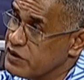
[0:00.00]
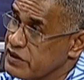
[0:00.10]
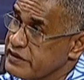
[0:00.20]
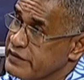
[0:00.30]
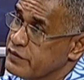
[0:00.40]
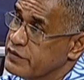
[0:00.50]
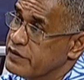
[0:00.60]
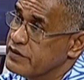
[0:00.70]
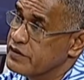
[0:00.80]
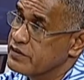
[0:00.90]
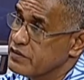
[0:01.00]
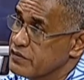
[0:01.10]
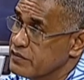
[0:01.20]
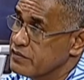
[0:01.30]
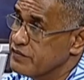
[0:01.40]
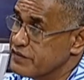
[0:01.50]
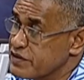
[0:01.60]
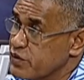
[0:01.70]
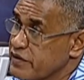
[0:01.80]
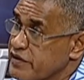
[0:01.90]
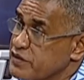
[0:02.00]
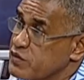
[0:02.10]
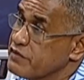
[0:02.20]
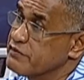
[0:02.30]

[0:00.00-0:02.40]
we alert you. So if it's not, then you have